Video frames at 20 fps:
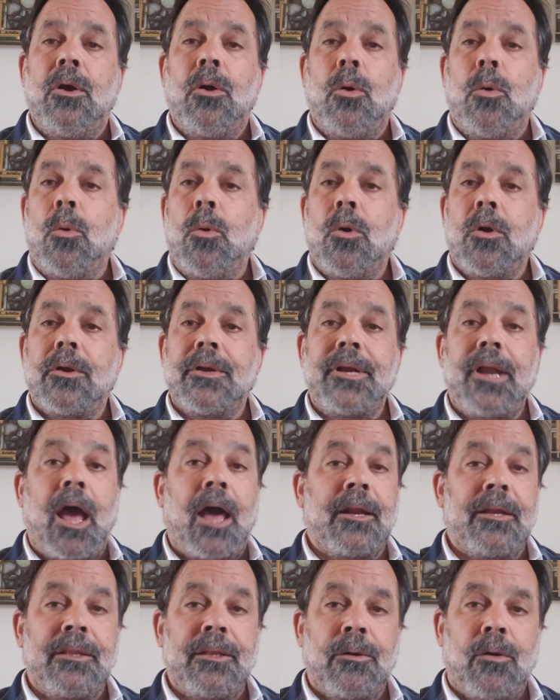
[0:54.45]
or
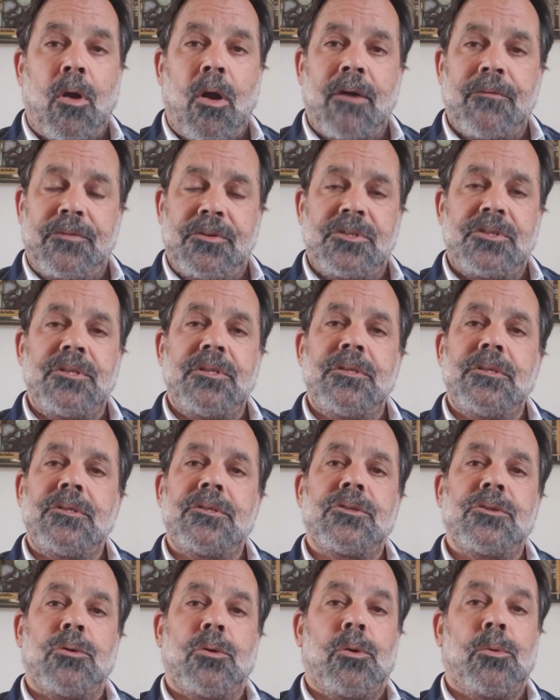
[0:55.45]
not in their
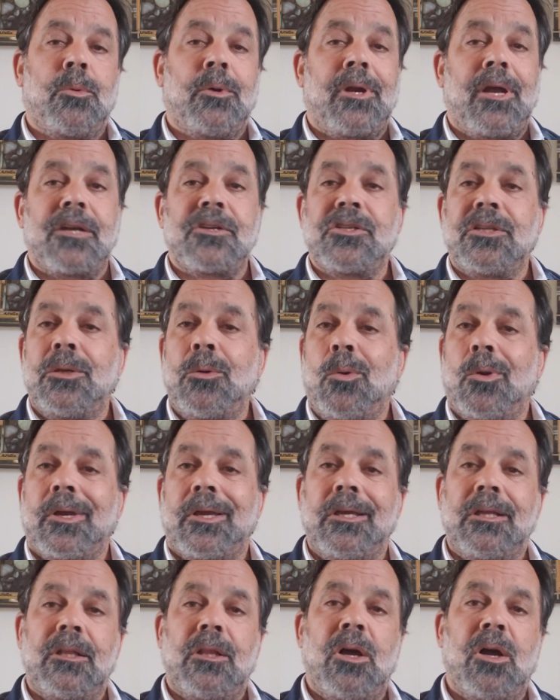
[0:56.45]
offices, or we're actually
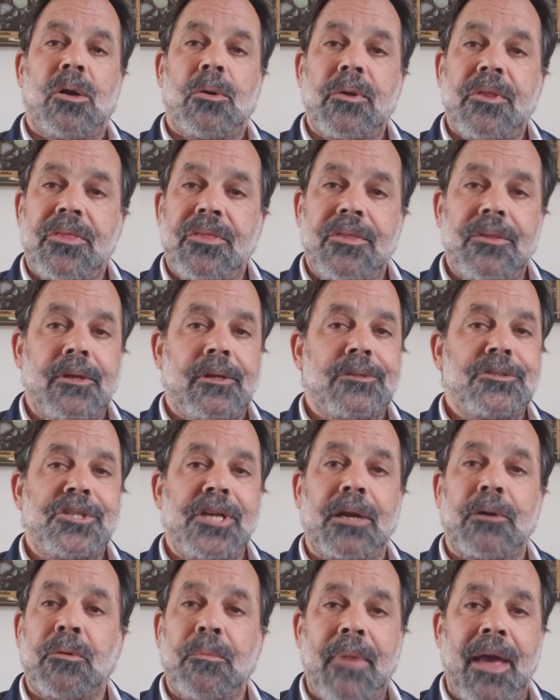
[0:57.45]
working along with
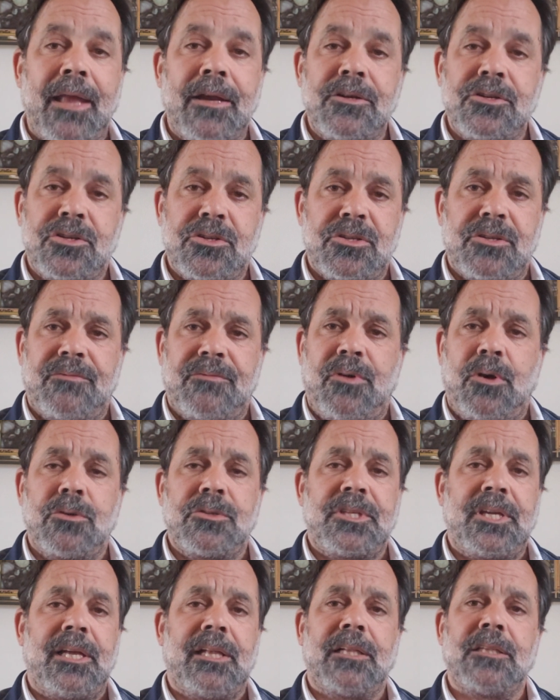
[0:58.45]
general managers of
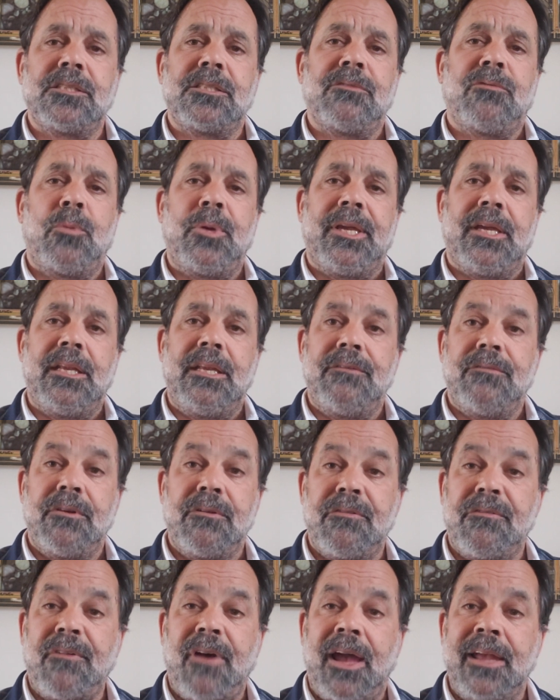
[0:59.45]
hotels if we can even
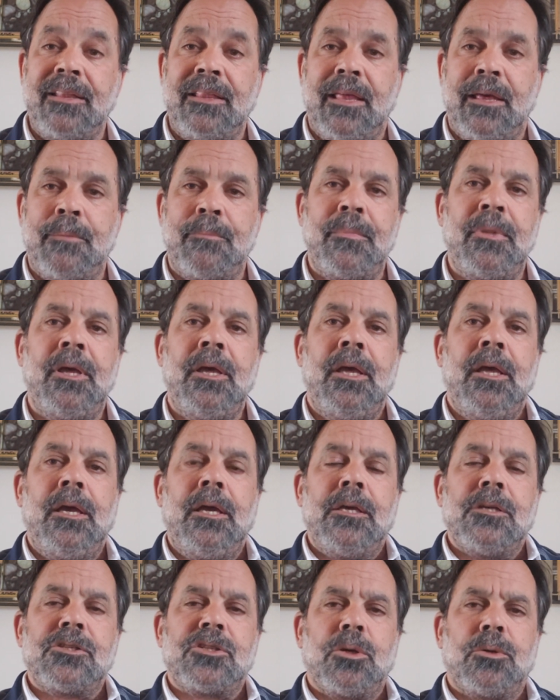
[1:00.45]
find them.
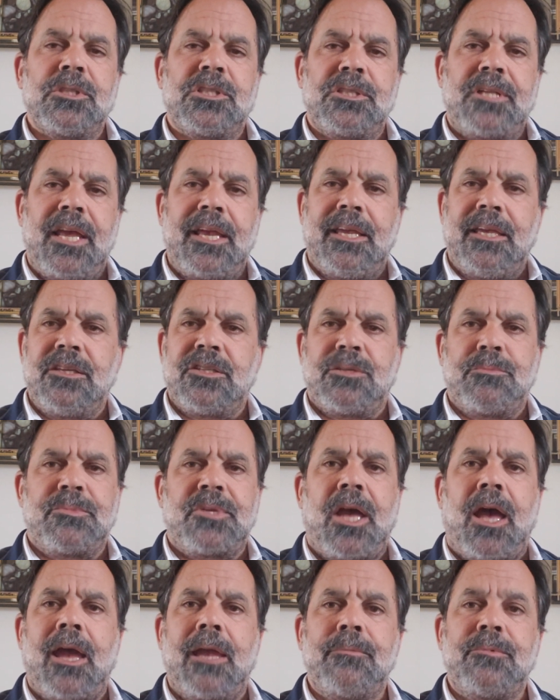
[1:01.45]
So it's taking some
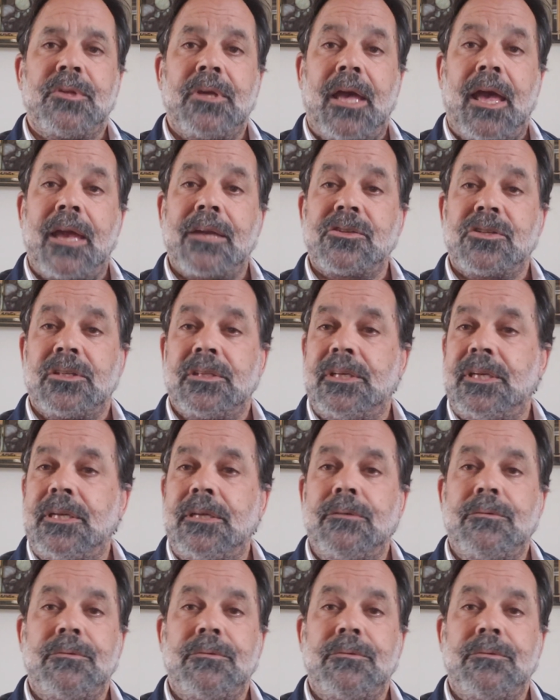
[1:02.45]
time to actually